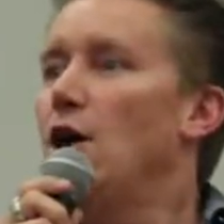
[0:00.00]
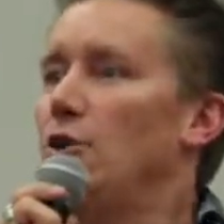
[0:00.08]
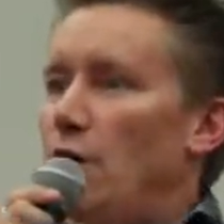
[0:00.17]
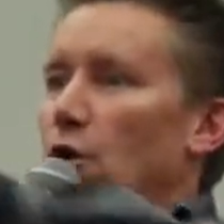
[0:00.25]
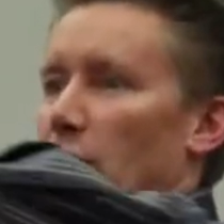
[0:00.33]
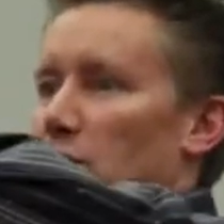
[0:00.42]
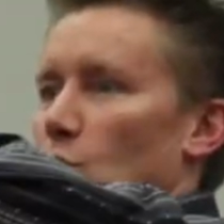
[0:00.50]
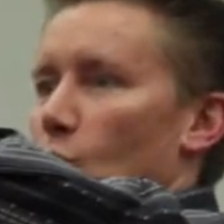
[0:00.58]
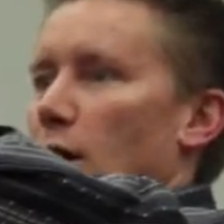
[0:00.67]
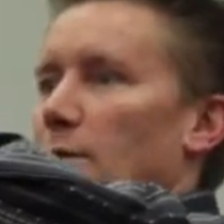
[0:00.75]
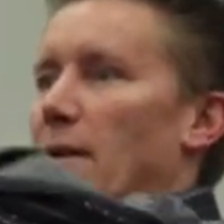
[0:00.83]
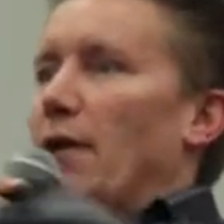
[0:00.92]
No, it's
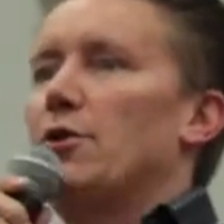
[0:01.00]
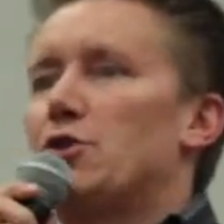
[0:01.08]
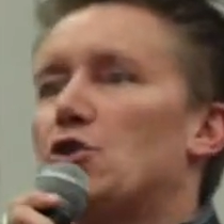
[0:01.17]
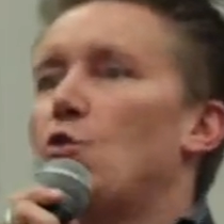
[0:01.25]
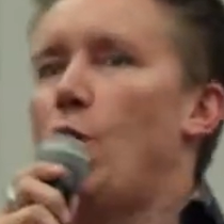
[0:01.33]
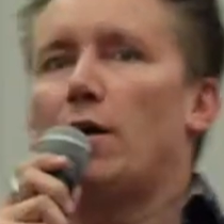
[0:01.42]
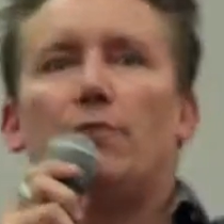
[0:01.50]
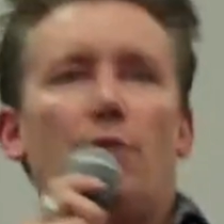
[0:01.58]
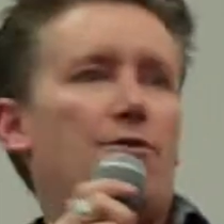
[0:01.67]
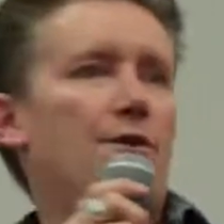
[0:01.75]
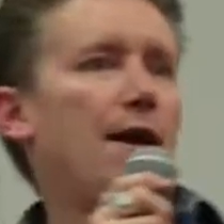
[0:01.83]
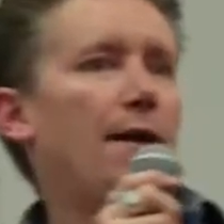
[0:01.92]
marriage is a
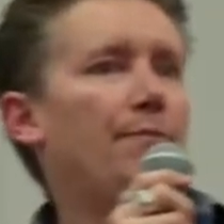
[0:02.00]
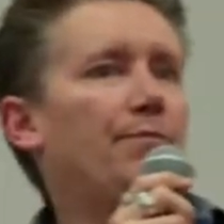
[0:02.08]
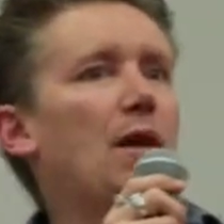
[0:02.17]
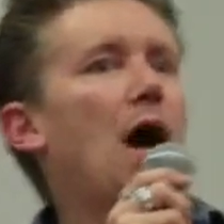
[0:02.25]
wonderful thing.